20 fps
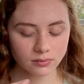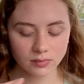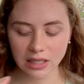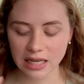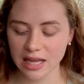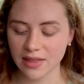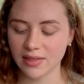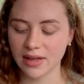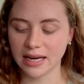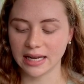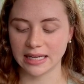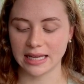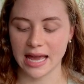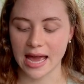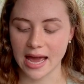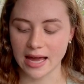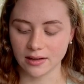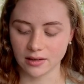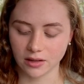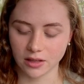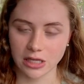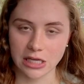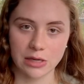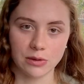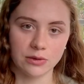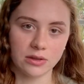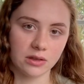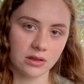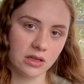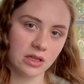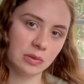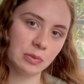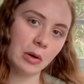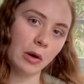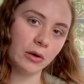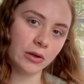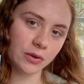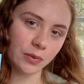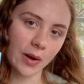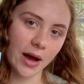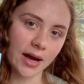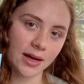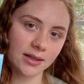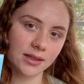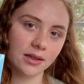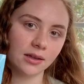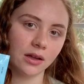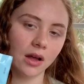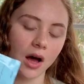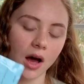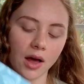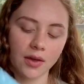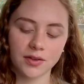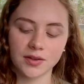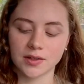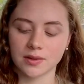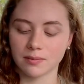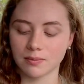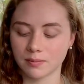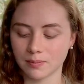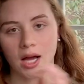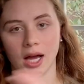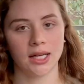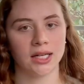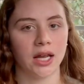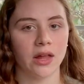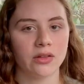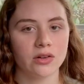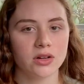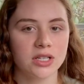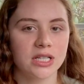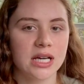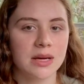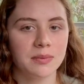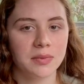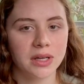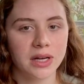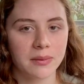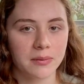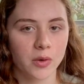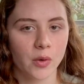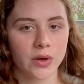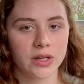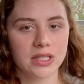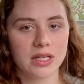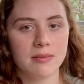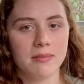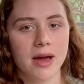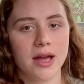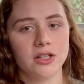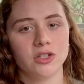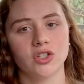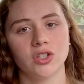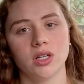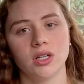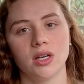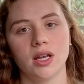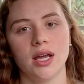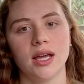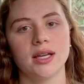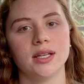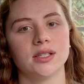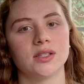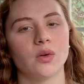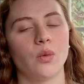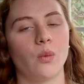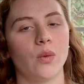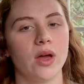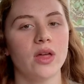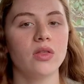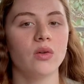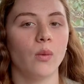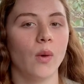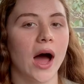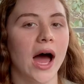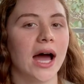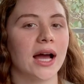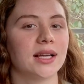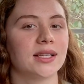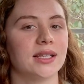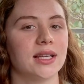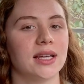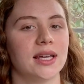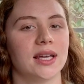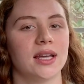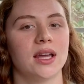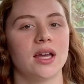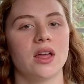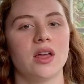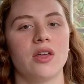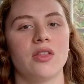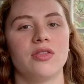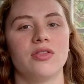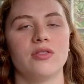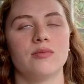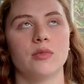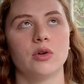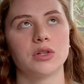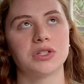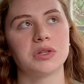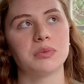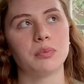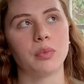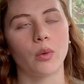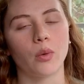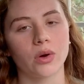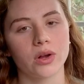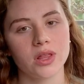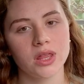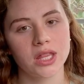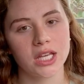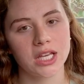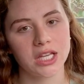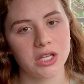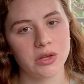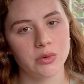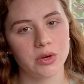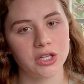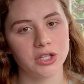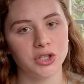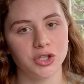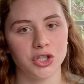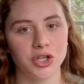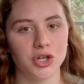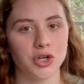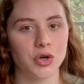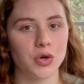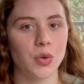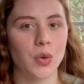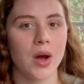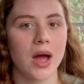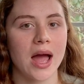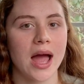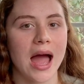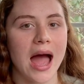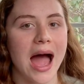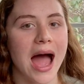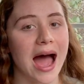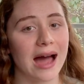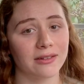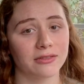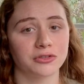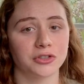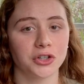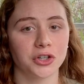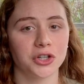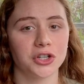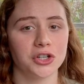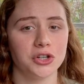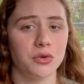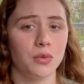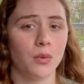And then again, using these post-wax cloths. Another tip that I'm going to mention is with waxing, the most important thing you can do after you